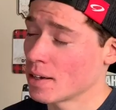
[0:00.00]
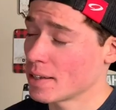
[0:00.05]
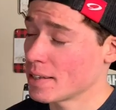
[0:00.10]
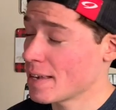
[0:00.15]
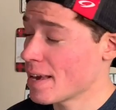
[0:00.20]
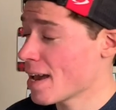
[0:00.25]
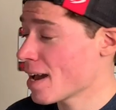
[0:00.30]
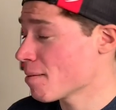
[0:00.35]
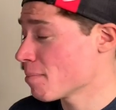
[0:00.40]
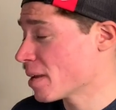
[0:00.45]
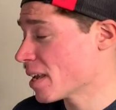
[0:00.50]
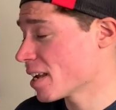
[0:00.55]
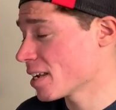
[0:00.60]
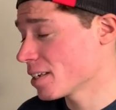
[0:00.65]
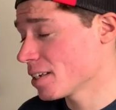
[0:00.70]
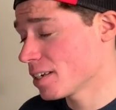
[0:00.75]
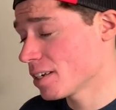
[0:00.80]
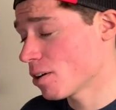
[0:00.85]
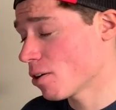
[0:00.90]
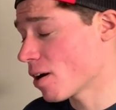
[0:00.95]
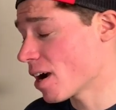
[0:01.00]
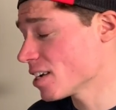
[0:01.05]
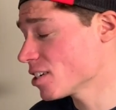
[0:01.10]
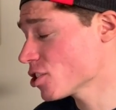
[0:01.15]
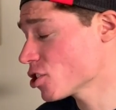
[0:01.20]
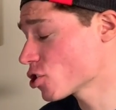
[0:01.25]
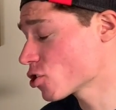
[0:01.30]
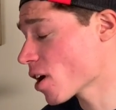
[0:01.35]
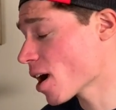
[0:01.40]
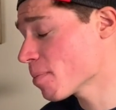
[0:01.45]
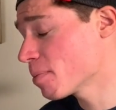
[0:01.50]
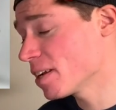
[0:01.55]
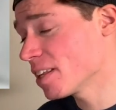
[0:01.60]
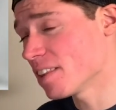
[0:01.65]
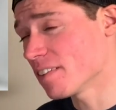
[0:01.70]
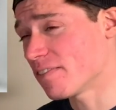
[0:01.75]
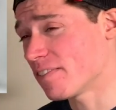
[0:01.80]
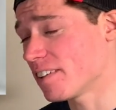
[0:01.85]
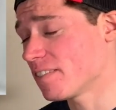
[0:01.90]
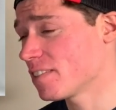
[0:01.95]
Yeah, man, you know, I just drop it in
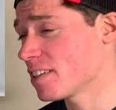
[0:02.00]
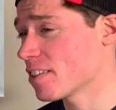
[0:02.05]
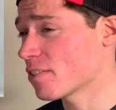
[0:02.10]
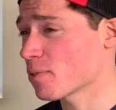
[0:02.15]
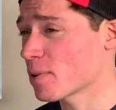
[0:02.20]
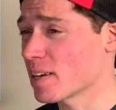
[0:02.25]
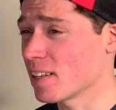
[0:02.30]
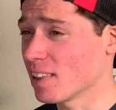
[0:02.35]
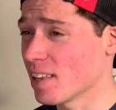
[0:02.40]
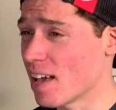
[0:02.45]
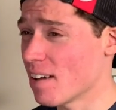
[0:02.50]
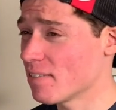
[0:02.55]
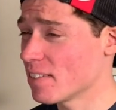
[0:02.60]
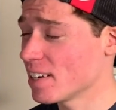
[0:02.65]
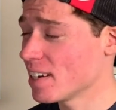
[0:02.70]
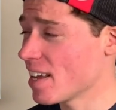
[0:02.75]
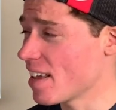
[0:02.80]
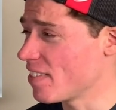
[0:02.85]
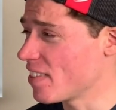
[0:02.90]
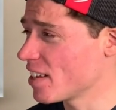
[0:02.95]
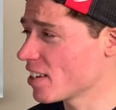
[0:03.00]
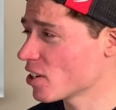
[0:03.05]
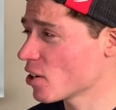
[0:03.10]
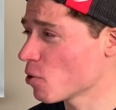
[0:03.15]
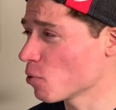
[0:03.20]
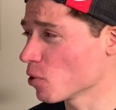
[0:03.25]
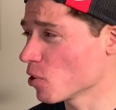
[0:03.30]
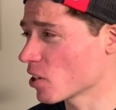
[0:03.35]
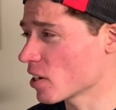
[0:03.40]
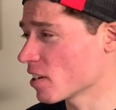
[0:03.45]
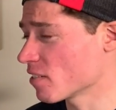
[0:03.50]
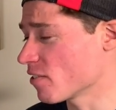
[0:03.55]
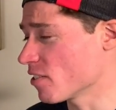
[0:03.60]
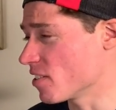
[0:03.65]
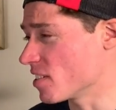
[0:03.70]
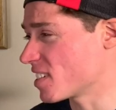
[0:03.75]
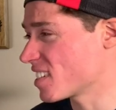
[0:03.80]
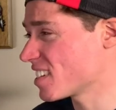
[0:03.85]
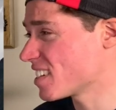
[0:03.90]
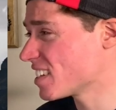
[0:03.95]
the 5311 and then go looking for
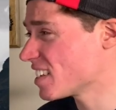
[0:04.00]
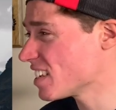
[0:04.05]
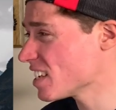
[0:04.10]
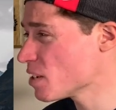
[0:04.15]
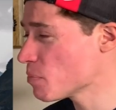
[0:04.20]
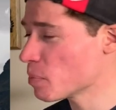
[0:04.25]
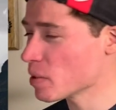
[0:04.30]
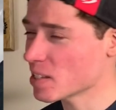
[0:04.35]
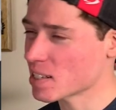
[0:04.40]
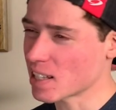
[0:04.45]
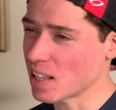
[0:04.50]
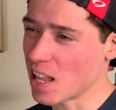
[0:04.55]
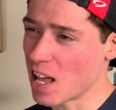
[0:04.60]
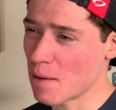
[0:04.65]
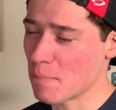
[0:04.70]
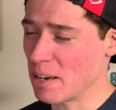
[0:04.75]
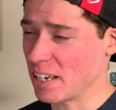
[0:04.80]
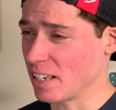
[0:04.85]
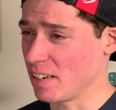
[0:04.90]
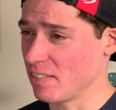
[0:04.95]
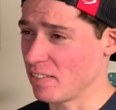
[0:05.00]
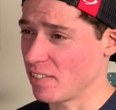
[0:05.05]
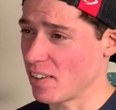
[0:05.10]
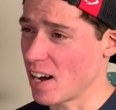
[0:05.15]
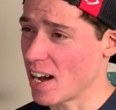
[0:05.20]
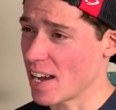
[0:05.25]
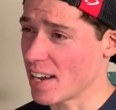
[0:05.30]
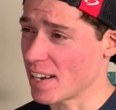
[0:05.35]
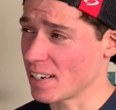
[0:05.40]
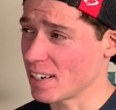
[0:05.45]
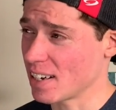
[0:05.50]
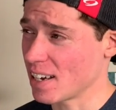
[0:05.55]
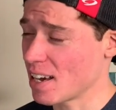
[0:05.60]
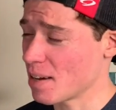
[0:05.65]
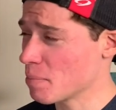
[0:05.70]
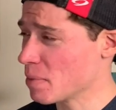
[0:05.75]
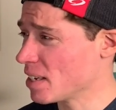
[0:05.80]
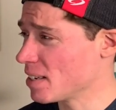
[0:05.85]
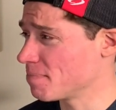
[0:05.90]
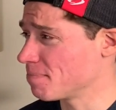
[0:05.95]
the steepest climb I can find. I
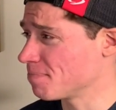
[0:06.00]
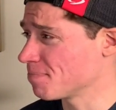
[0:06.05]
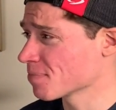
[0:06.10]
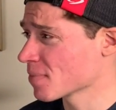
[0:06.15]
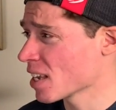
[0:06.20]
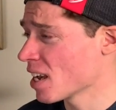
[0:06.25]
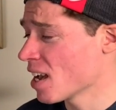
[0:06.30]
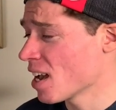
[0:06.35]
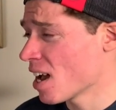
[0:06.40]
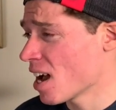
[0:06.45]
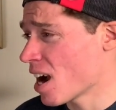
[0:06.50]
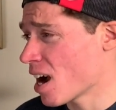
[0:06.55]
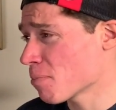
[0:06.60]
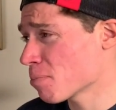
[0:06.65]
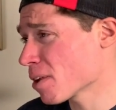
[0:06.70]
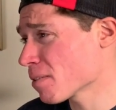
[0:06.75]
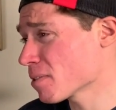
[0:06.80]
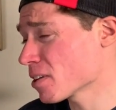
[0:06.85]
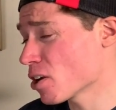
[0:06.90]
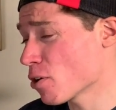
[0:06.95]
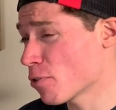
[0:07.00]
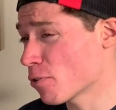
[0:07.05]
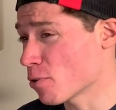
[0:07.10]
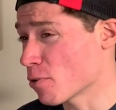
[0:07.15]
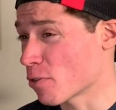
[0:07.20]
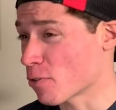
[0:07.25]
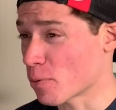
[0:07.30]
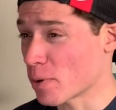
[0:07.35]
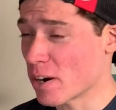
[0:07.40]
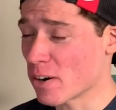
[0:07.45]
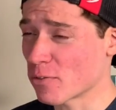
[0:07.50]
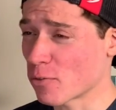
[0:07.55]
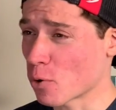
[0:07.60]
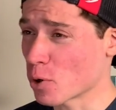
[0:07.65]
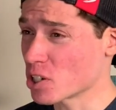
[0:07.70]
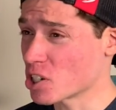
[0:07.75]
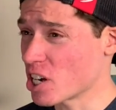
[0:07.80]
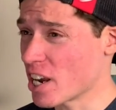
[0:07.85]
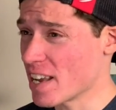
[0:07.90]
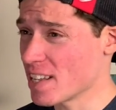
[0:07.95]
mean, I probably go through 3 or 4
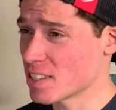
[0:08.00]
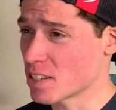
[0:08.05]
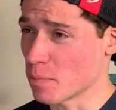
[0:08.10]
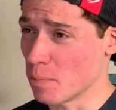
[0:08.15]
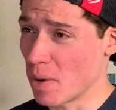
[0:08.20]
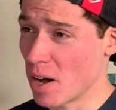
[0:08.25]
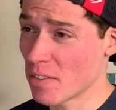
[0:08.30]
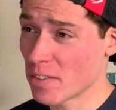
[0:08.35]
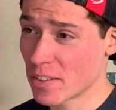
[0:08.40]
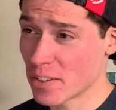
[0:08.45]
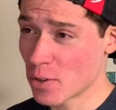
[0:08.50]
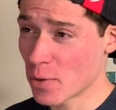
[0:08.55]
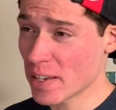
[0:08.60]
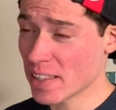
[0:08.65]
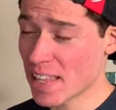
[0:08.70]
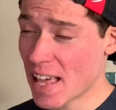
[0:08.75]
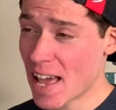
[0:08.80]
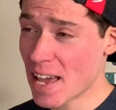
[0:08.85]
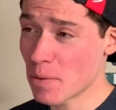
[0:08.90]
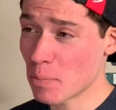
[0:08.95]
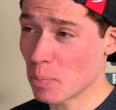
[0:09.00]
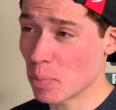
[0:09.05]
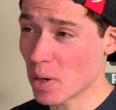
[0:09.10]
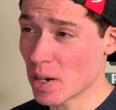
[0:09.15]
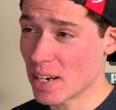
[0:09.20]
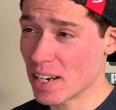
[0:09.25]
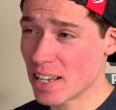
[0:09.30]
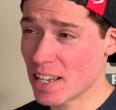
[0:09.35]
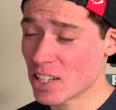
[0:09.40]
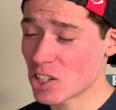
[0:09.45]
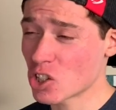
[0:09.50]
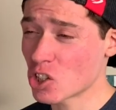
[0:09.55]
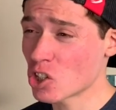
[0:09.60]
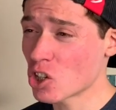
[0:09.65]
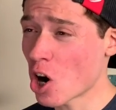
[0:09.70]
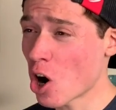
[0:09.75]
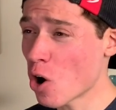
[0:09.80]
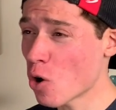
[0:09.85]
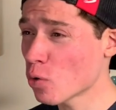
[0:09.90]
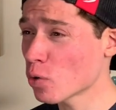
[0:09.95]
chains a month doing that, but it's
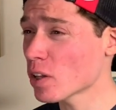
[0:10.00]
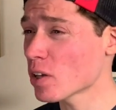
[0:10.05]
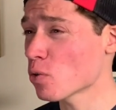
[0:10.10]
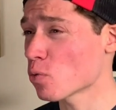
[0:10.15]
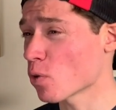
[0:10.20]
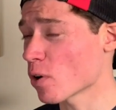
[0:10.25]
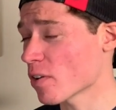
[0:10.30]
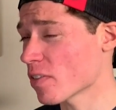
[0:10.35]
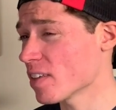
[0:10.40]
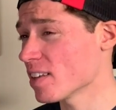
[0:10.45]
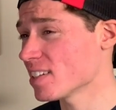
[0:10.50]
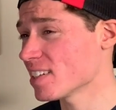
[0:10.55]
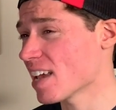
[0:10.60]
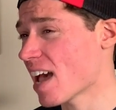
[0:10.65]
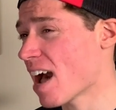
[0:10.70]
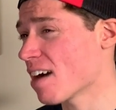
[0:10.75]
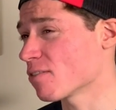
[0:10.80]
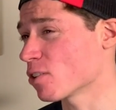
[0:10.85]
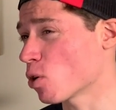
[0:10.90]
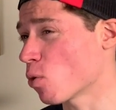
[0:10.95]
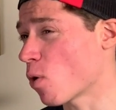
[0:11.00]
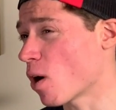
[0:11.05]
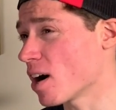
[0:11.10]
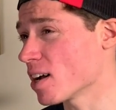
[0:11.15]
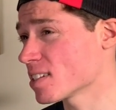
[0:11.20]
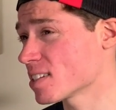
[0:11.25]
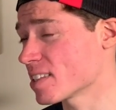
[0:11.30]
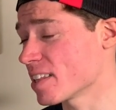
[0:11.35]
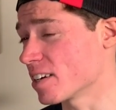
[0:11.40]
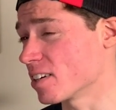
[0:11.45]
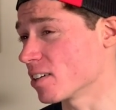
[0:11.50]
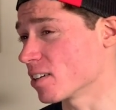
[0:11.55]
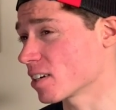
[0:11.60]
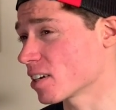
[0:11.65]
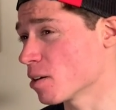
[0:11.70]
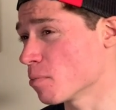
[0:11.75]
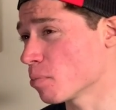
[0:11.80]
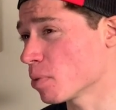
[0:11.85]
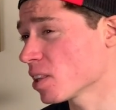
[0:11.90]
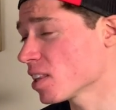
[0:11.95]
totally worth it to have quads that are
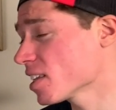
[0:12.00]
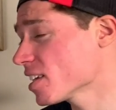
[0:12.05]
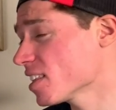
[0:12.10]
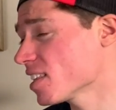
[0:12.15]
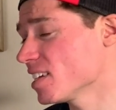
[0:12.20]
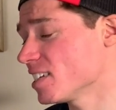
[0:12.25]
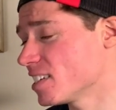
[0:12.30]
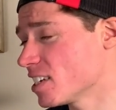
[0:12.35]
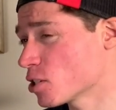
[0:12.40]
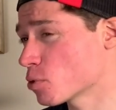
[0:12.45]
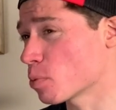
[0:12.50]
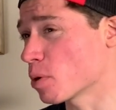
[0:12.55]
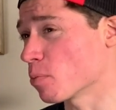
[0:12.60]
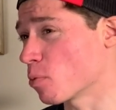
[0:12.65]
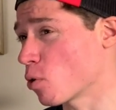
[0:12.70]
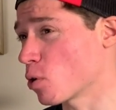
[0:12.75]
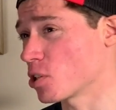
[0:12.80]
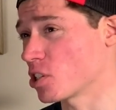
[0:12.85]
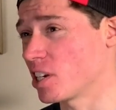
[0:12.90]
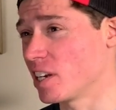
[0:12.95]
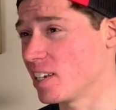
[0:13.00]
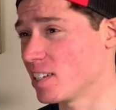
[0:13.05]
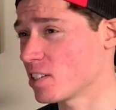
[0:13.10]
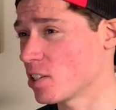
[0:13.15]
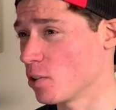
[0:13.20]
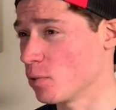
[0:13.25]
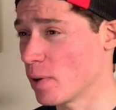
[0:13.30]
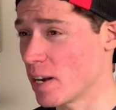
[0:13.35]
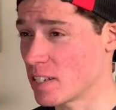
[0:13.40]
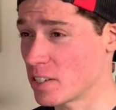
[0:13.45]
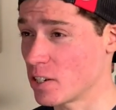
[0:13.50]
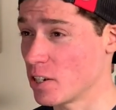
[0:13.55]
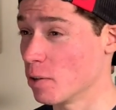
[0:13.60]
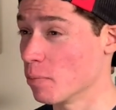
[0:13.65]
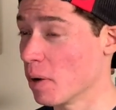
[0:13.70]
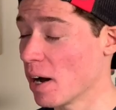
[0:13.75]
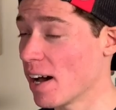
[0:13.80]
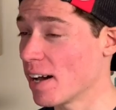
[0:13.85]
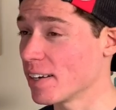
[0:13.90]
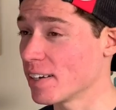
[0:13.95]
completely disproportionate to the rest of your
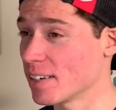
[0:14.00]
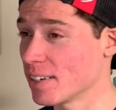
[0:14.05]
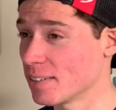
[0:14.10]
body.